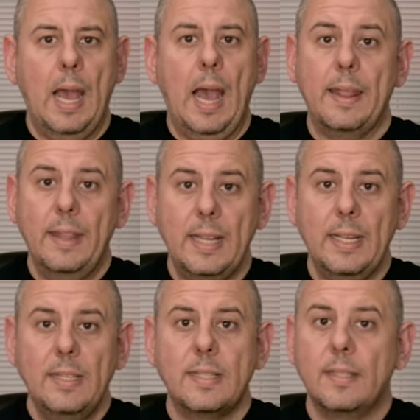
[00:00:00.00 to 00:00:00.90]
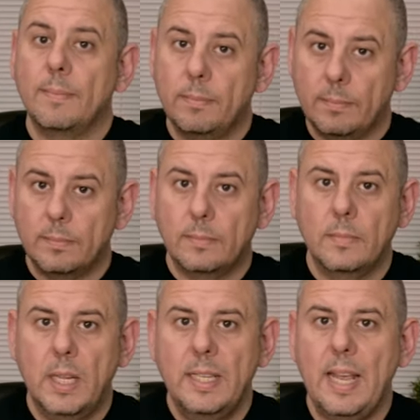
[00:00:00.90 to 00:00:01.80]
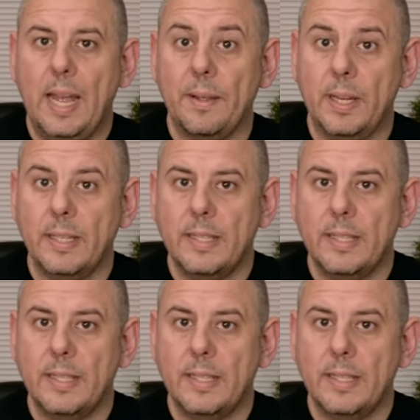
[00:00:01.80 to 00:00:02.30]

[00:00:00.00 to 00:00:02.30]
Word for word: And this is how they